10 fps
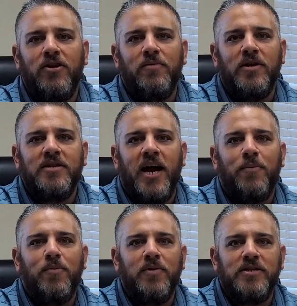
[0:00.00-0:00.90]
to come out to
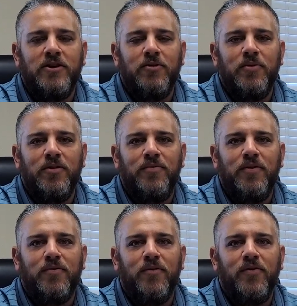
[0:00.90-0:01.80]
Applebee's here in Menifee
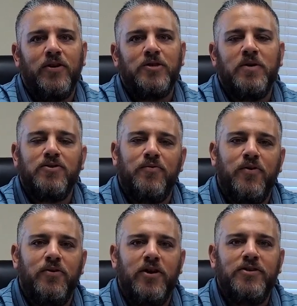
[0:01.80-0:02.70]
for a very special
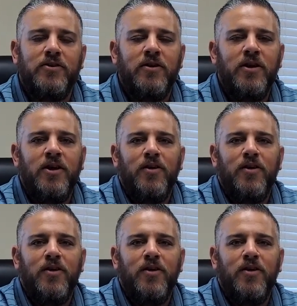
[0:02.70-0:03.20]
fundraiser